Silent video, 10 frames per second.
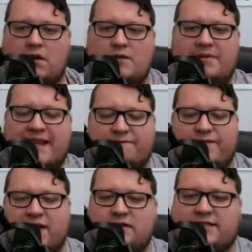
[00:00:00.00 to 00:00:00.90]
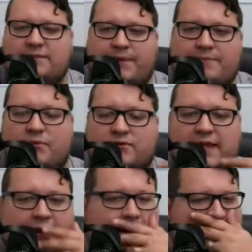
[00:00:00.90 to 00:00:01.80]
But that fear has had people
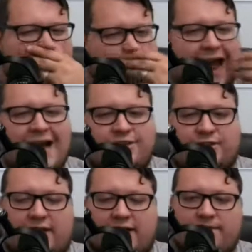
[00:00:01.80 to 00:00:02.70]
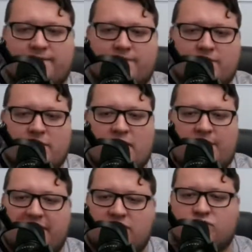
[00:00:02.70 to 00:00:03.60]
thinking irrationally.
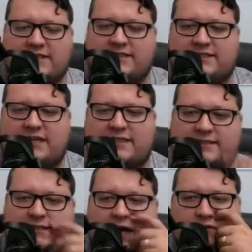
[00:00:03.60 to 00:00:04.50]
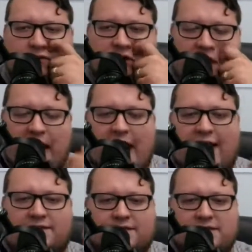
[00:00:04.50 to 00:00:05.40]
I mean, there's recent studies done where it
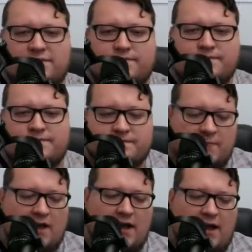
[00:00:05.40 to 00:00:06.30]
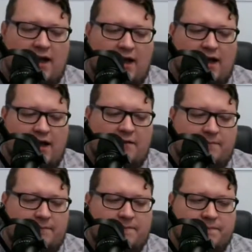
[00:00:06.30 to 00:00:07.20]
asked, I
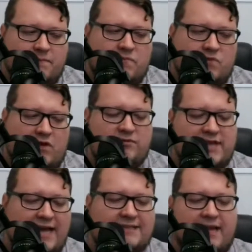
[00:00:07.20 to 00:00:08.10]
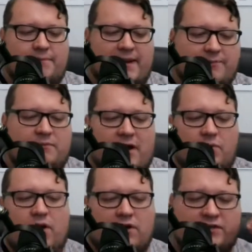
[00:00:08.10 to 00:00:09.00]
was asking people
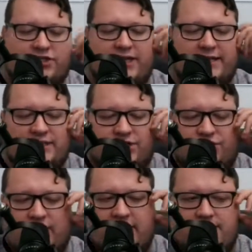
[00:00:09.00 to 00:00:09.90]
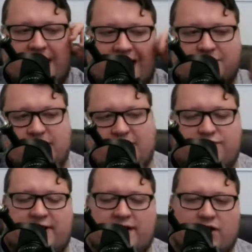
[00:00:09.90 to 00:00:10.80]
about what are the chances you end up
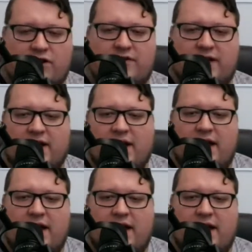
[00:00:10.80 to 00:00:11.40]
hospitalized, you get COVID.